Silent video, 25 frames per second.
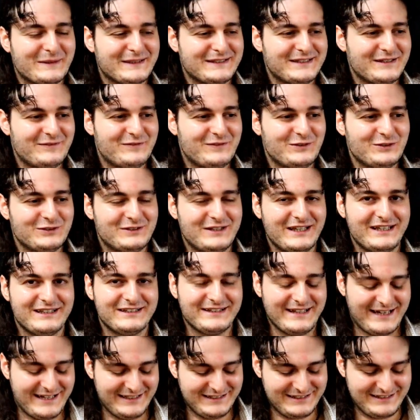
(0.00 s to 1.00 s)
But if you
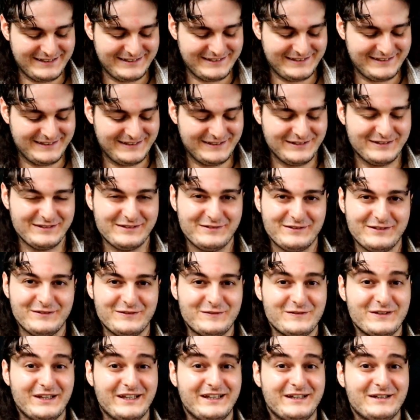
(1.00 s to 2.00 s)
take that,
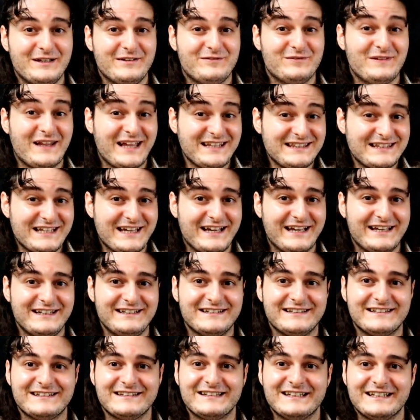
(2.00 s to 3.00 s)
the flat 9,